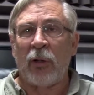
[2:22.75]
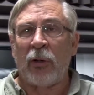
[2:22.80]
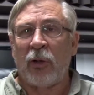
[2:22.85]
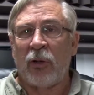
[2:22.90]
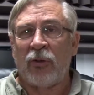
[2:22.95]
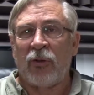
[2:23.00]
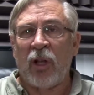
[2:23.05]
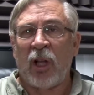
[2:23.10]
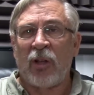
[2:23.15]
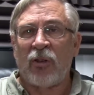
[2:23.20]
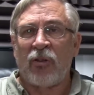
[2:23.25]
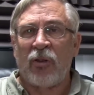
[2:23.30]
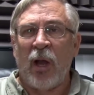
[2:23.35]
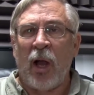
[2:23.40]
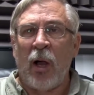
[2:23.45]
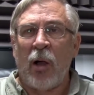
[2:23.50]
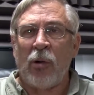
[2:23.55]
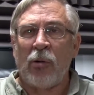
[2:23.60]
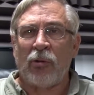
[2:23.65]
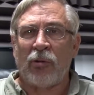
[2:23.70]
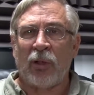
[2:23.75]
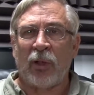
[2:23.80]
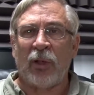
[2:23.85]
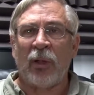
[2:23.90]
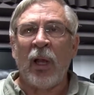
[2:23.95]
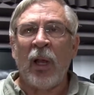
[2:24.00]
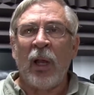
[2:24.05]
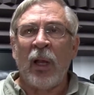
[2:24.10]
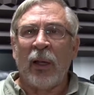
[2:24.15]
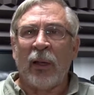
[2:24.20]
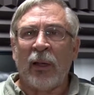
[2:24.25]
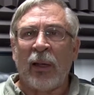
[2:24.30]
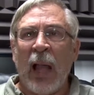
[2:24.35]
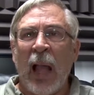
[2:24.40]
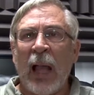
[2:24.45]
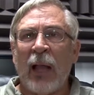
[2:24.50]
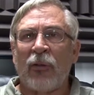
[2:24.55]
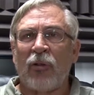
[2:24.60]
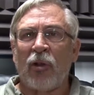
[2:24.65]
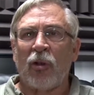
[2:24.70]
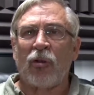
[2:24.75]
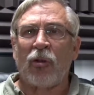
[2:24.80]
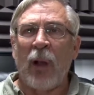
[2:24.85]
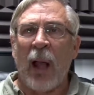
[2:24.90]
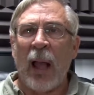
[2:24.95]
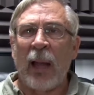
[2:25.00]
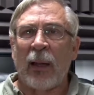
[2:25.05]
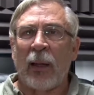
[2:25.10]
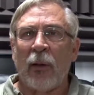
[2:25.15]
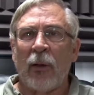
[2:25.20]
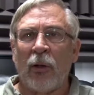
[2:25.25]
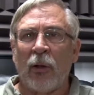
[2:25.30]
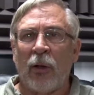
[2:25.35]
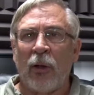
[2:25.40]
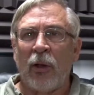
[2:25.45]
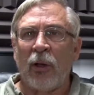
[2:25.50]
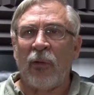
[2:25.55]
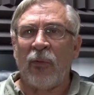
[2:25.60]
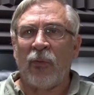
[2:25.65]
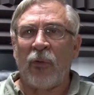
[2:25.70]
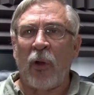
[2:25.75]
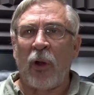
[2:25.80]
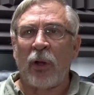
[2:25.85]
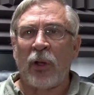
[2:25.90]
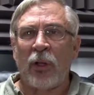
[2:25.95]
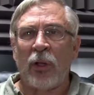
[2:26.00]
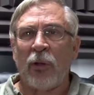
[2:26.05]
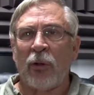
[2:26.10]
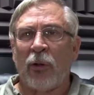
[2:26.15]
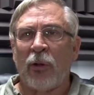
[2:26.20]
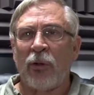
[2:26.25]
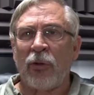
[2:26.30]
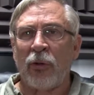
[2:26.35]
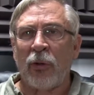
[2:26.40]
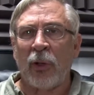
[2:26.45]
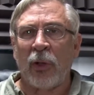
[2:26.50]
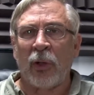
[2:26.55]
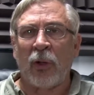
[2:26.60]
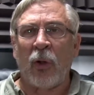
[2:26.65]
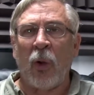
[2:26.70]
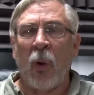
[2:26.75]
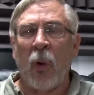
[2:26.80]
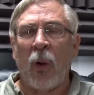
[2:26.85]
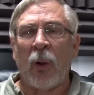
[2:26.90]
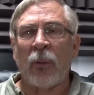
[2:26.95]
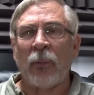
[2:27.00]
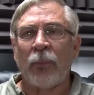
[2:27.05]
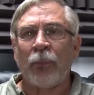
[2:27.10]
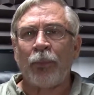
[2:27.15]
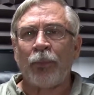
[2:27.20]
The judge knows that the guy's just trying to look good in front of you because you're in court.